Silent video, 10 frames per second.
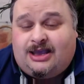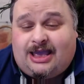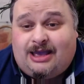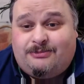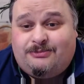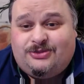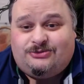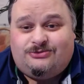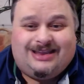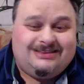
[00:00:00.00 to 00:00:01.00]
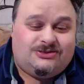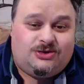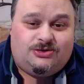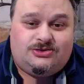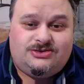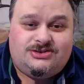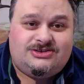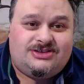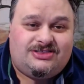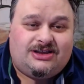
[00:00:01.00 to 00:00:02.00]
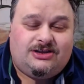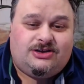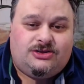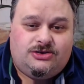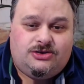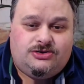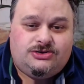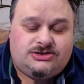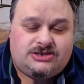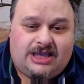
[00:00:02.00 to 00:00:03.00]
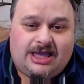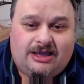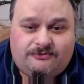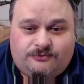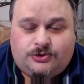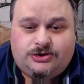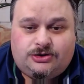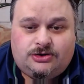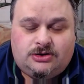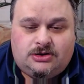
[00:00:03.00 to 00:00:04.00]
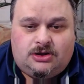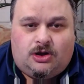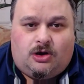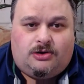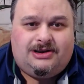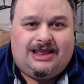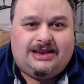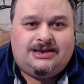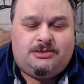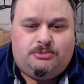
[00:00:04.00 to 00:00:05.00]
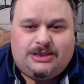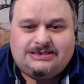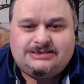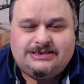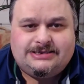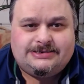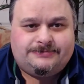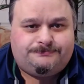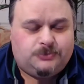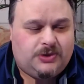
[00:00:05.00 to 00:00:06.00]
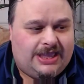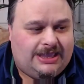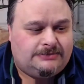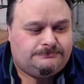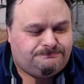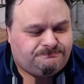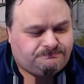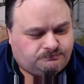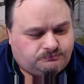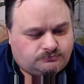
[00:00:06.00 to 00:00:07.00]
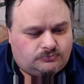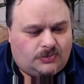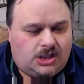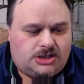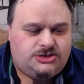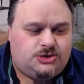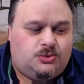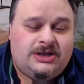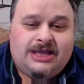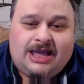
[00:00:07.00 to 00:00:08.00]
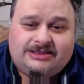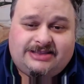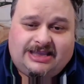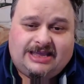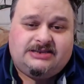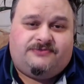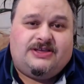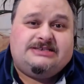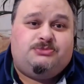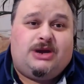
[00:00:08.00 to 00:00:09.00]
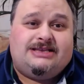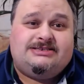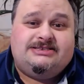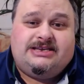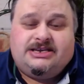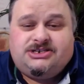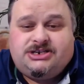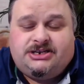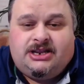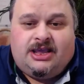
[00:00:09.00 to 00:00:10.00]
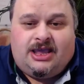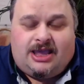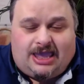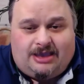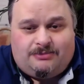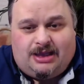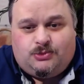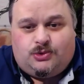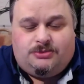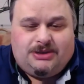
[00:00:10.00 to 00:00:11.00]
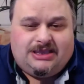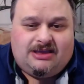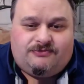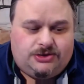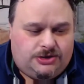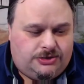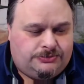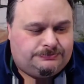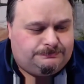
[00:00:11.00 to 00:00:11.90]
the right tools that you can use for your online business. Okay. So at the end of this presentation, I'm going to be giving you